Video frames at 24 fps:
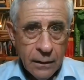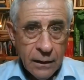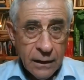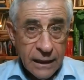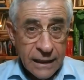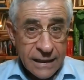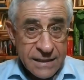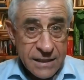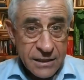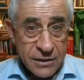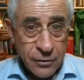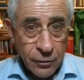
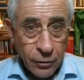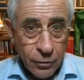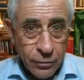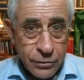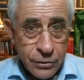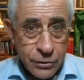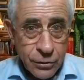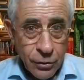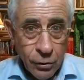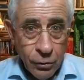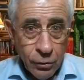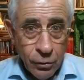is it
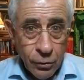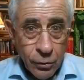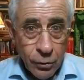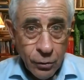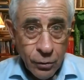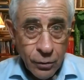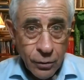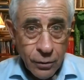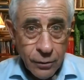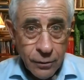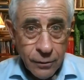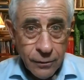also
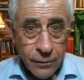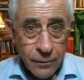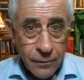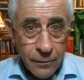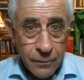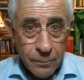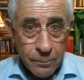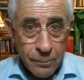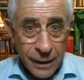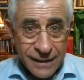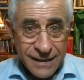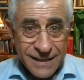
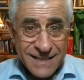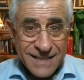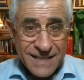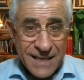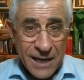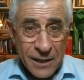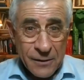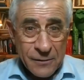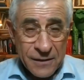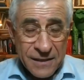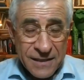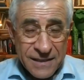by the
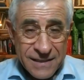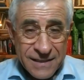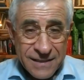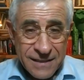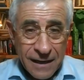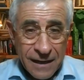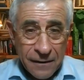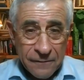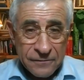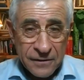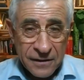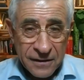Zionists
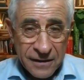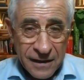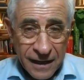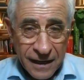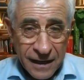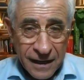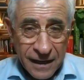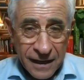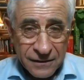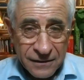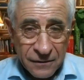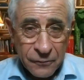after
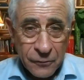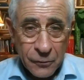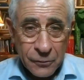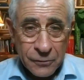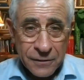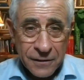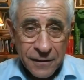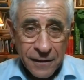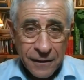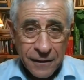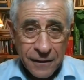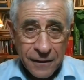
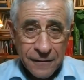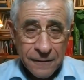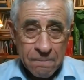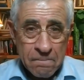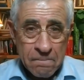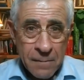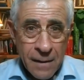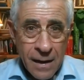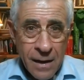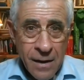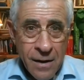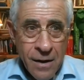1948?
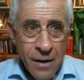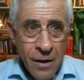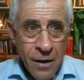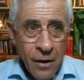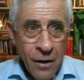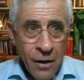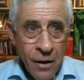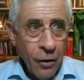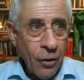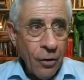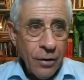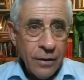
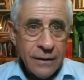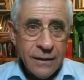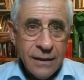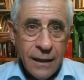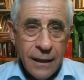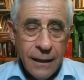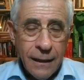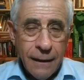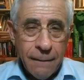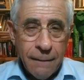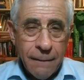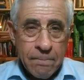All
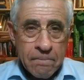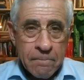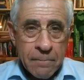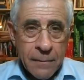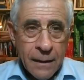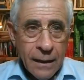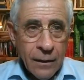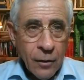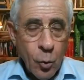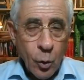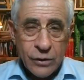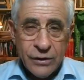the
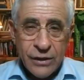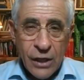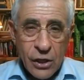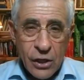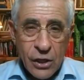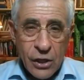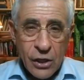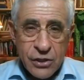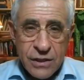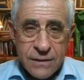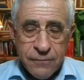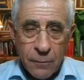
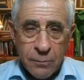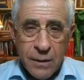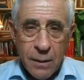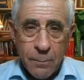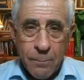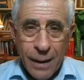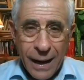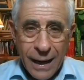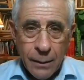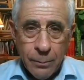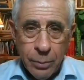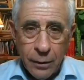quotations from the
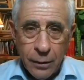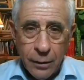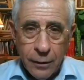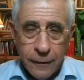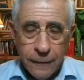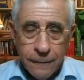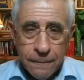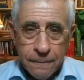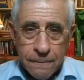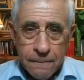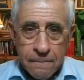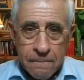Bible
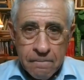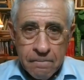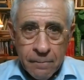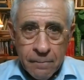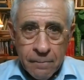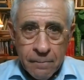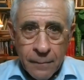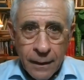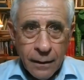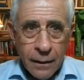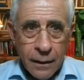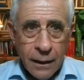
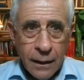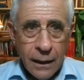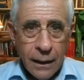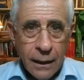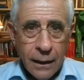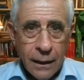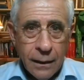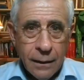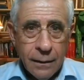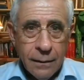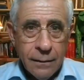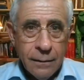
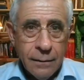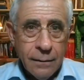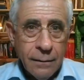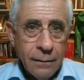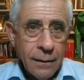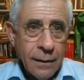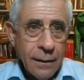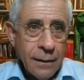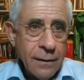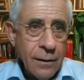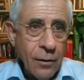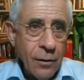in
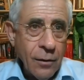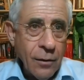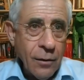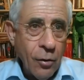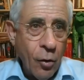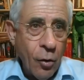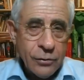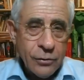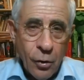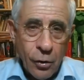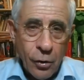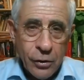the
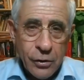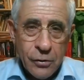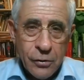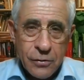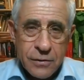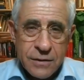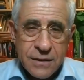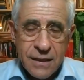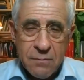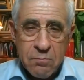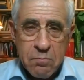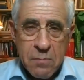
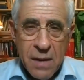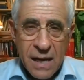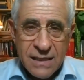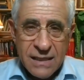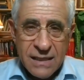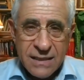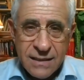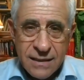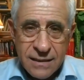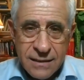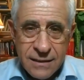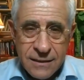oratorios and
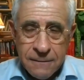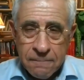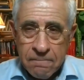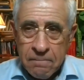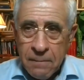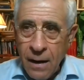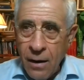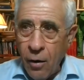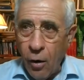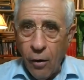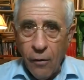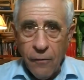masses
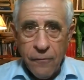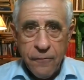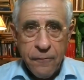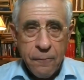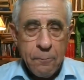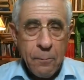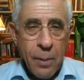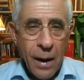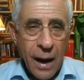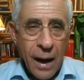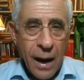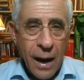of
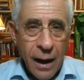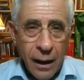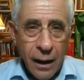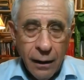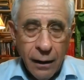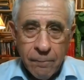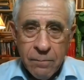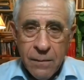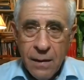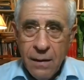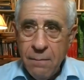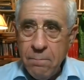Bach,
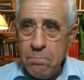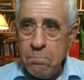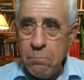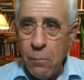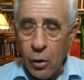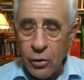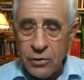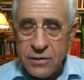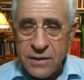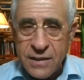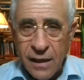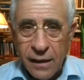
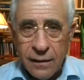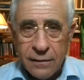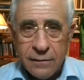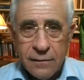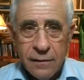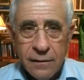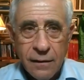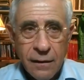Mozart,